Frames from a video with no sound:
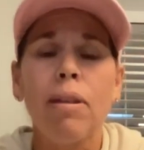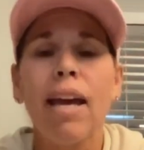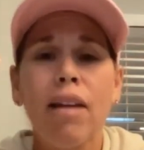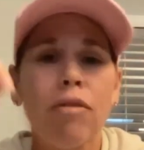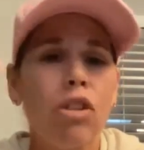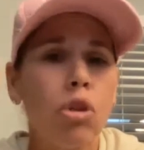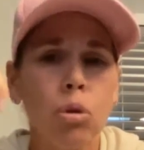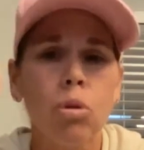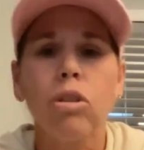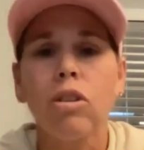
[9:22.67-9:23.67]
They have a
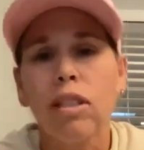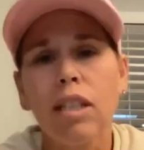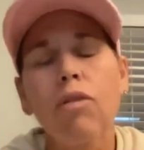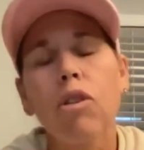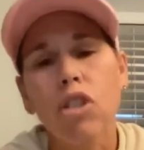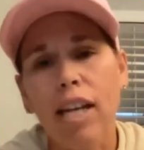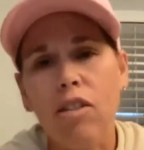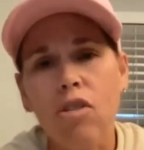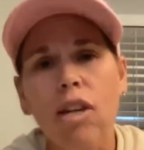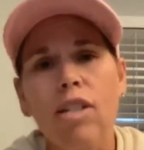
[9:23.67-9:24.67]
tool to see if your chain
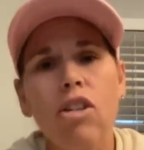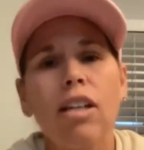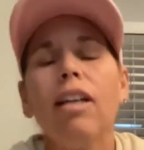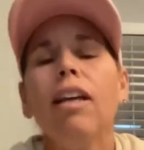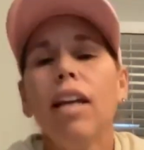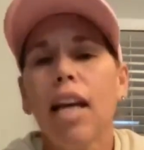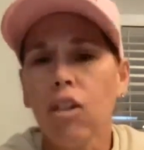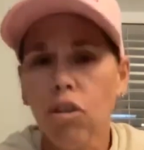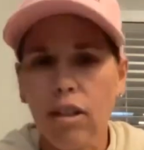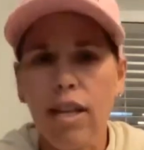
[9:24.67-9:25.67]
is stretching,
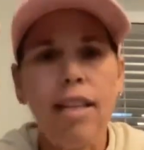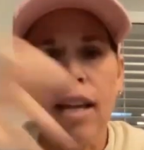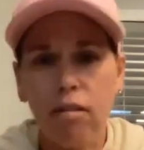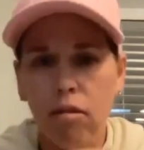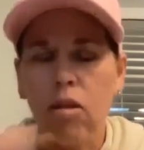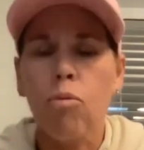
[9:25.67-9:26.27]
and you can, and that